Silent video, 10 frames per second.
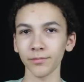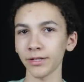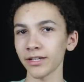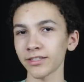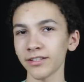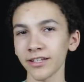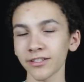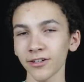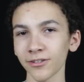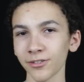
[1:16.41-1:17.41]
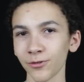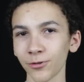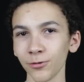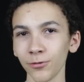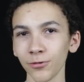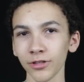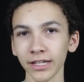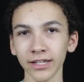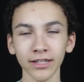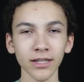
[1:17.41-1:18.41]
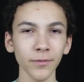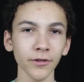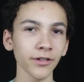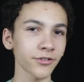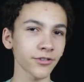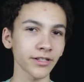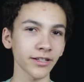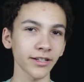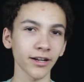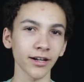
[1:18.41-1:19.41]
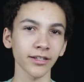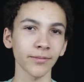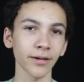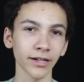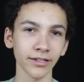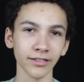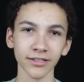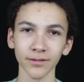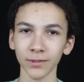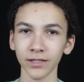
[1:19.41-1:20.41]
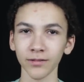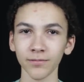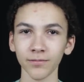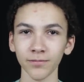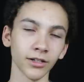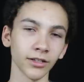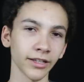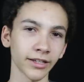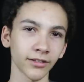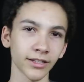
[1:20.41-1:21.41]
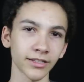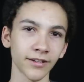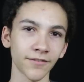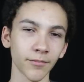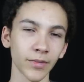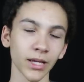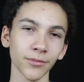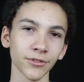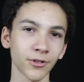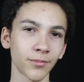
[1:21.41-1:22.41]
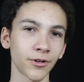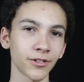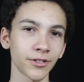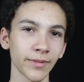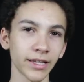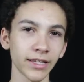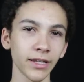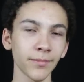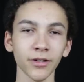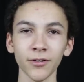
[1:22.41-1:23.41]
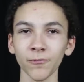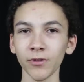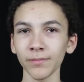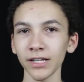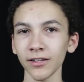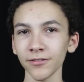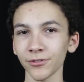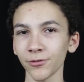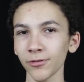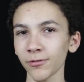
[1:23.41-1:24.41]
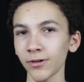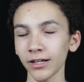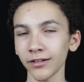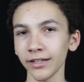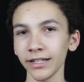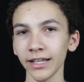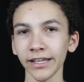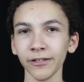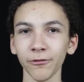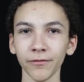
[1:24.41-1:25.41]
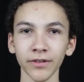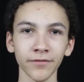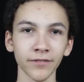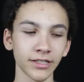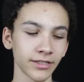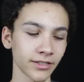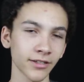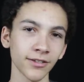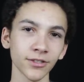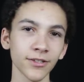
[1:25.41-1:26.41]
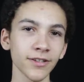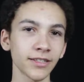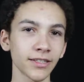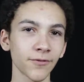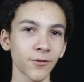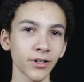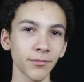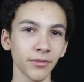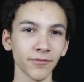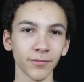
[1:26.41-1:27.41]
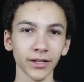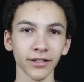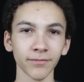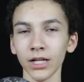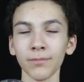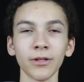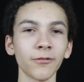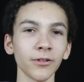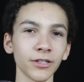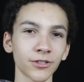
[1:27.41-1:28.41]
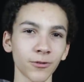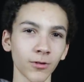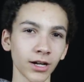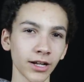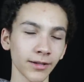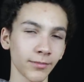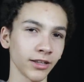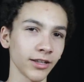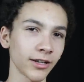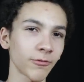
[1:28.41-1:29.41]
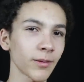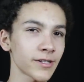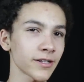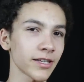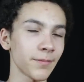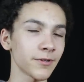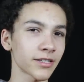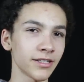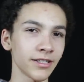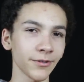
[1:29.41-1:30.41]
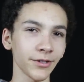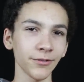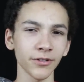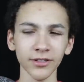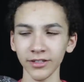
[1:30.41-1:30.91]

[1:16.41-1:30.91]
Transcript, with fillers: Because snakes are so cool, they can keep you interested and occupied in something. Unlike lots of different mammals or birds you may keep, reptiles don't require any annual vet visits, so you can save quite a bit of money. I'm not really sure why, but a lot of reptile keepers can tell you